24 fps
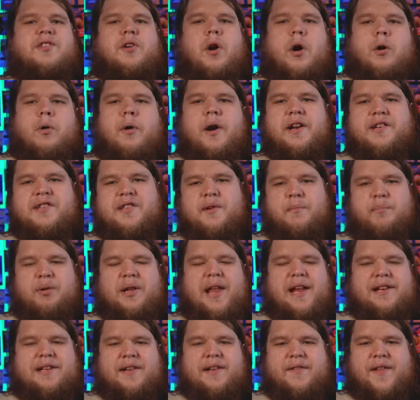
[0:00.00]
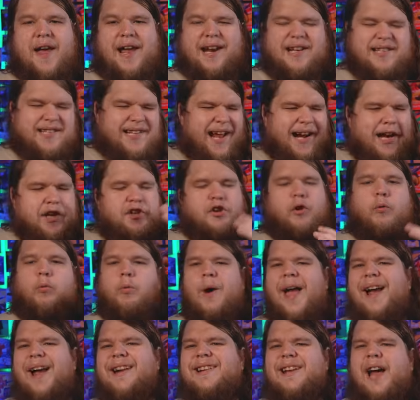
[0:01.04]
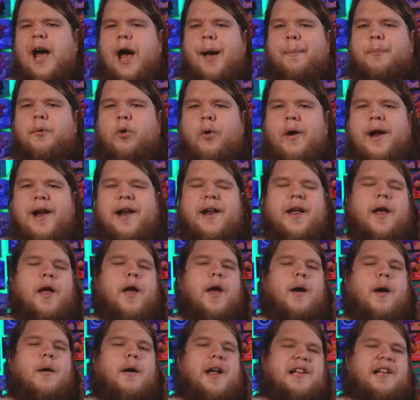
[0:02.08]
has already supplanted that. It's not a direct upgrade,